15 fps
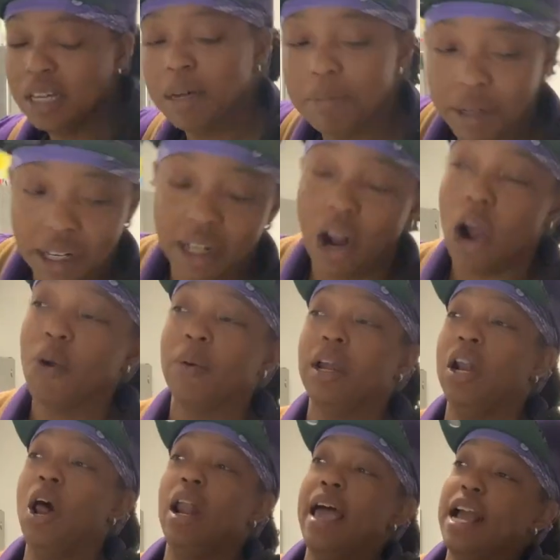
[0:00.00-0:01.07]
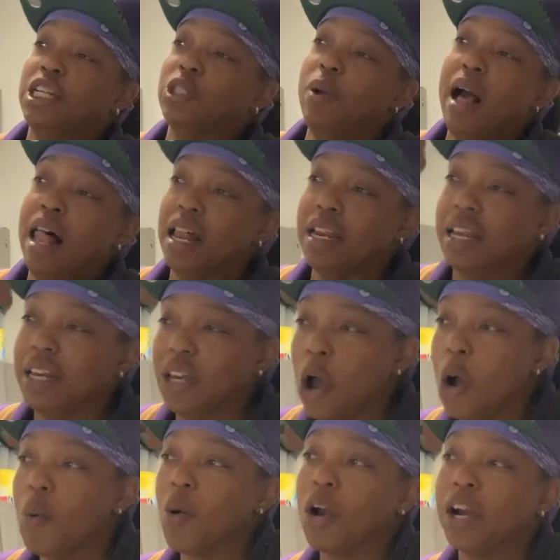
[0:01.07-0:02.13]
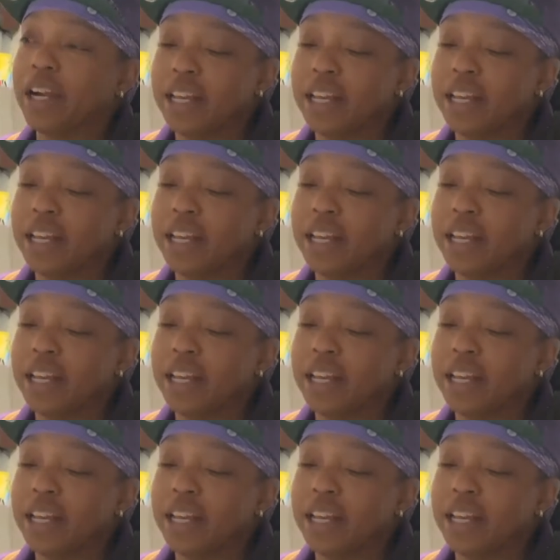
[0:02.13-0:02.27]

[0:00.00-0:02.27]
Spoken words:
But in all actuality, no word